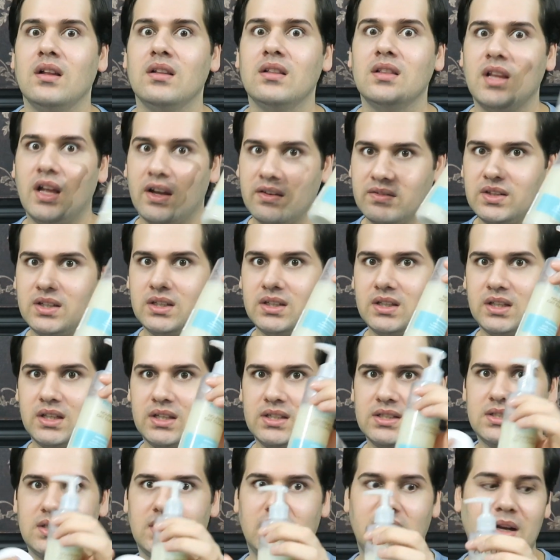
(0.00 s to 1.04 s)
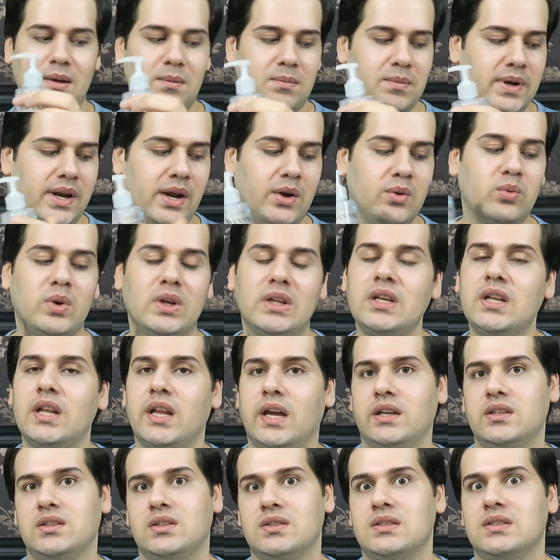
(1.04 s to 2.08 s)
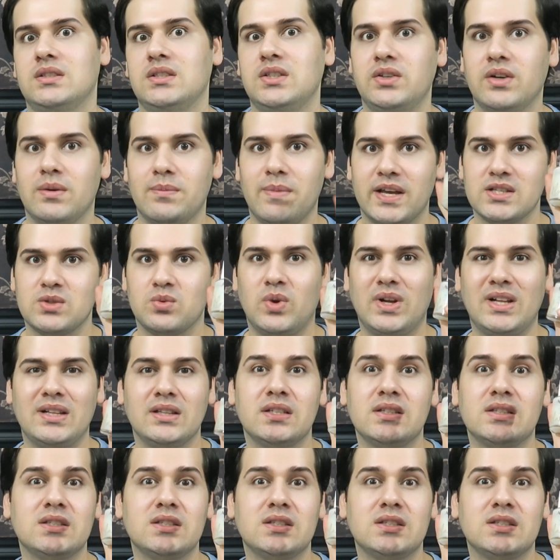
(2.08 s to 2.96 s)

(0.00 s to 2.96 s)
love the cleanser, but I really like the serum as well.